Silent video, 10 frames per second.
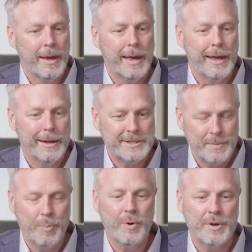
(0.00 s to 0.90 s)
And it's
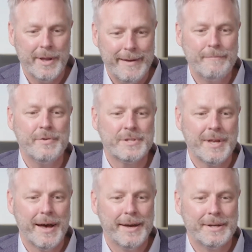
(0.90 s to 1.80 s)
important to
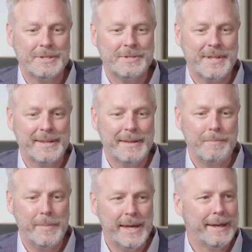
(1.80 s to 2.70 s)
emphasize that the
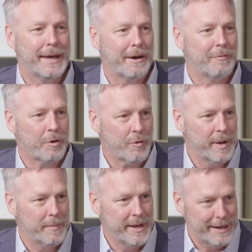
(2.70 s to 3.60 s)
meaning of
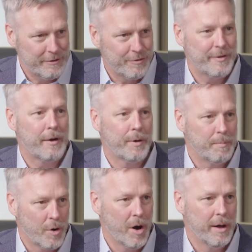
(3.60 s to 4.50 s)
agreement is very
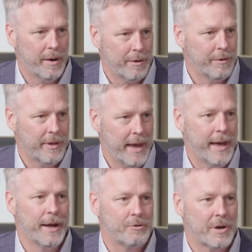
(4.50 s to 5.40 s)
broad under the
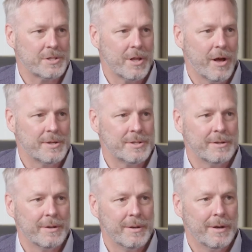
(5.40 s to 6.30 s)
antitrust laws.
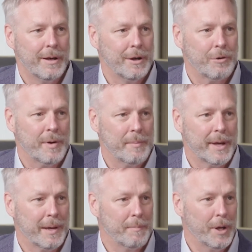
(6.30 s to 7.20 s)
An agreement
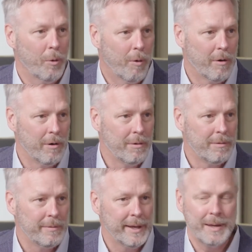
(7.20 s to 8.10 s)
can be oral,
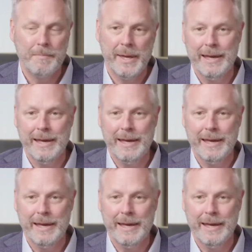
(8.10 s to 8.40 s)
it can be